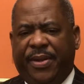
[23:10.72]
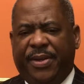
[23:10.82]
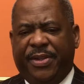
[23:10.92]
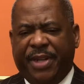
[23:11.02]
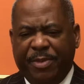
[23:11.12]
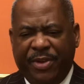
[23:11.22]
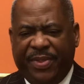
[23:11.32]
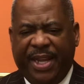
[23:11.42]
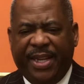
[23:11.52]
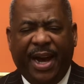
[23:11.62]
Some of you
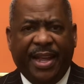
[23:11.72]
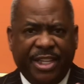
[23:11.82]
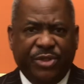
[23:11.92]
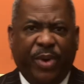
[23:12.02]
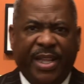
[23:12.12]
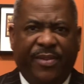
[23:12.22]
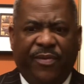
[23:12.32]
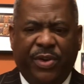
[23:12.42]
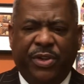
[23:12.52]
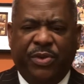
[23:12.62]
think God is waiting
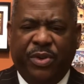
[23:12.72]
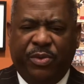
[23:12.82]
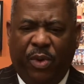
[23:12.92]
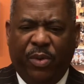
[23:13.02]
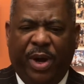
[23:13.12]
for you to grow